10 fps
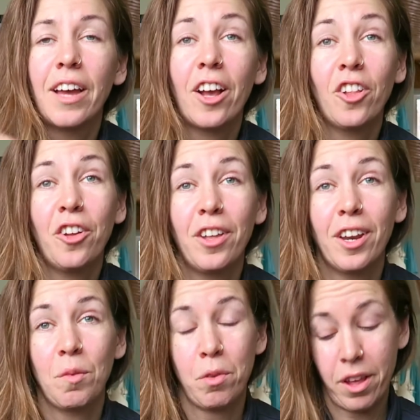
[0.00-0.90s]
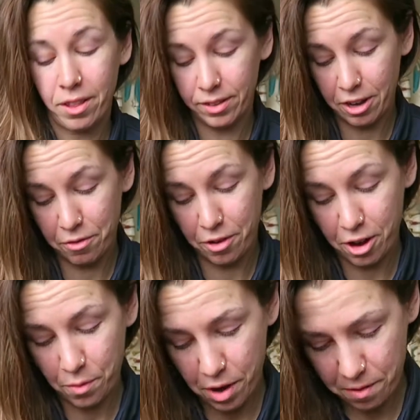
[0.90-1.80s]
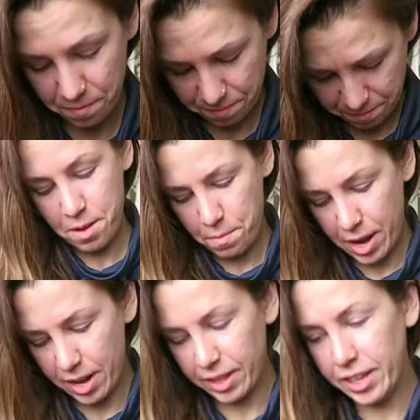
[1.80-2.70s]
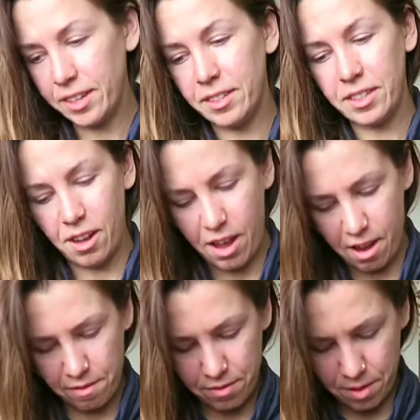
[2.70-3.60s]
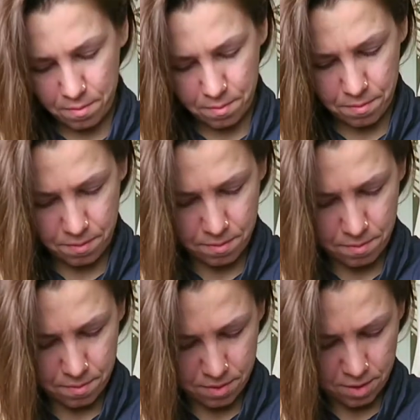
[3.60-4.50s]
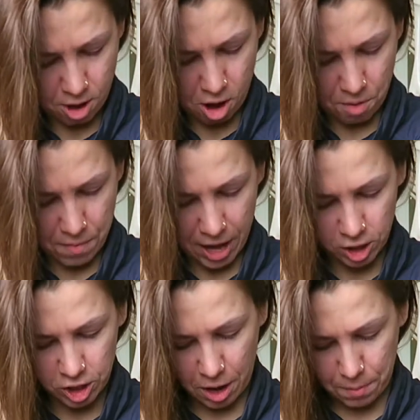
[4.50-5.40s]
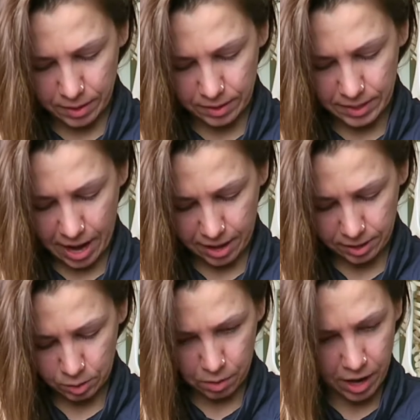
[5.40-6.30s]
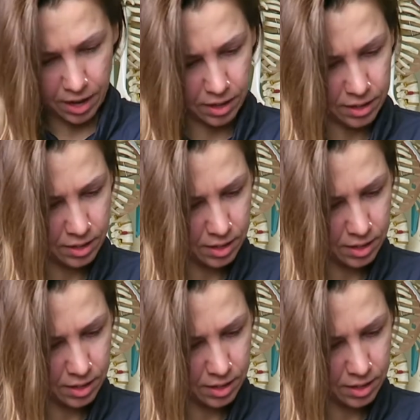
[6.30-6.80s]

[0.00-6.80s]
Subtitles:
I clearly didn't plan this out very well. But at least I'll have them all matched up in sets, right?